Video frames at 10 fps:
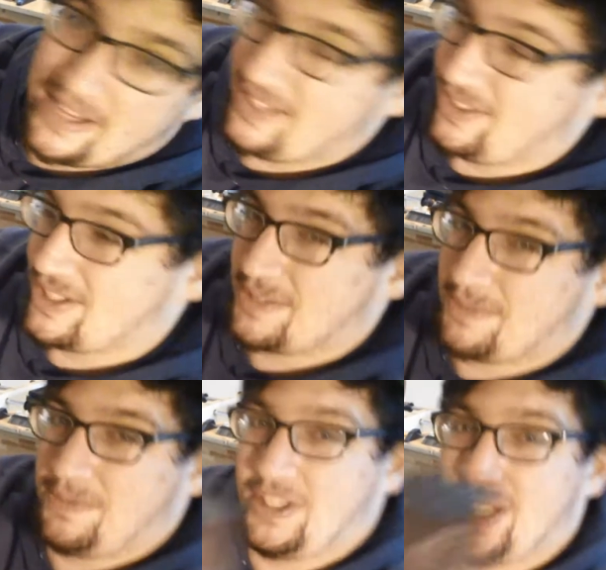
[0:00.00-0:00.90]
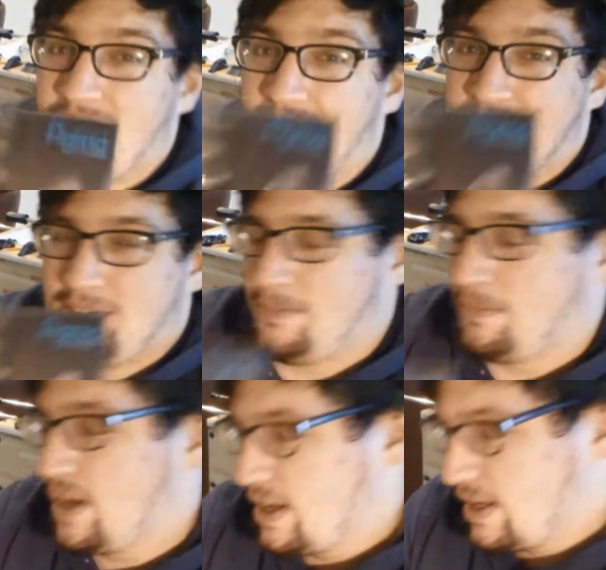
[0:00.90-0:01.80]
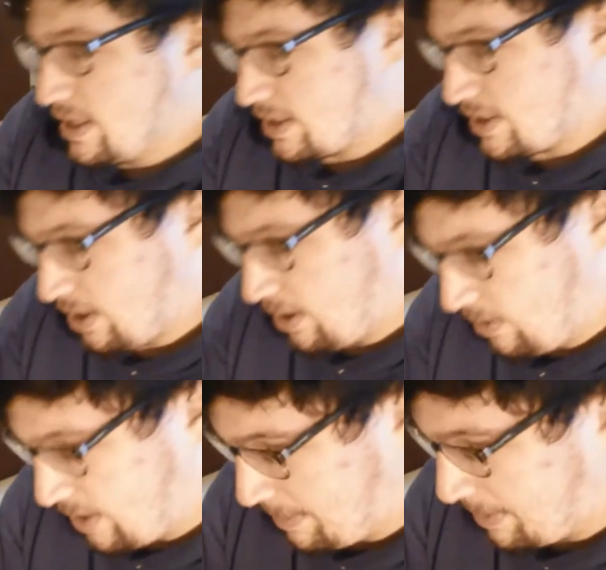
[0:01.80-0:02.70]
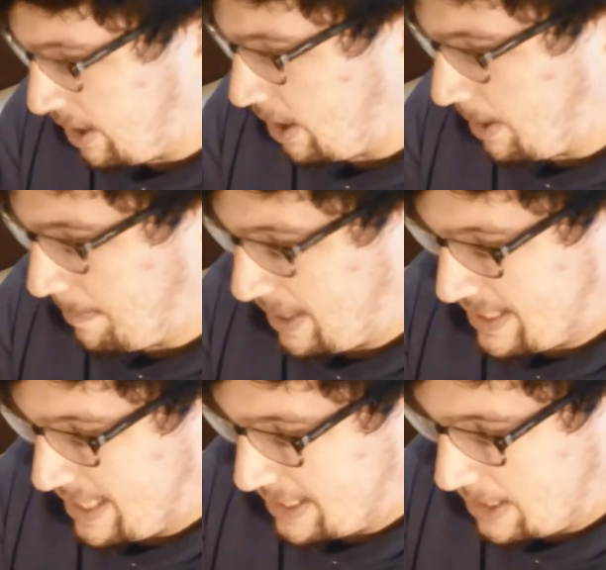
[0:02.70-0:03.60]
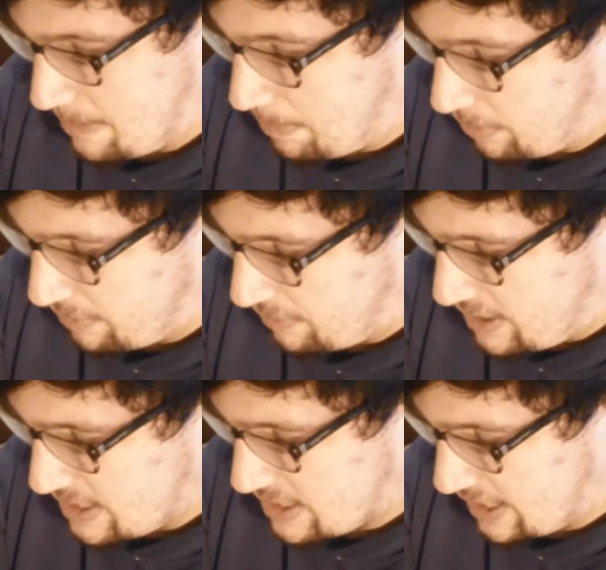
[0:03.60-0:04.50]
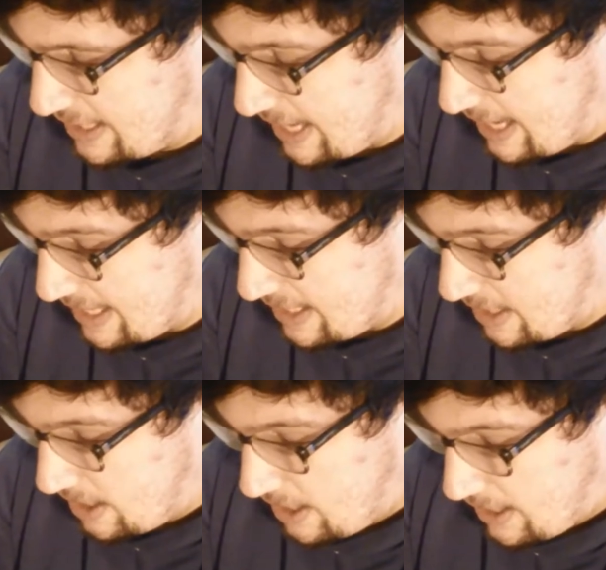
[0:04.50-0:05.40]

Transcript: It looks really awesome. So I'm gonna unbox actually both of these. Again,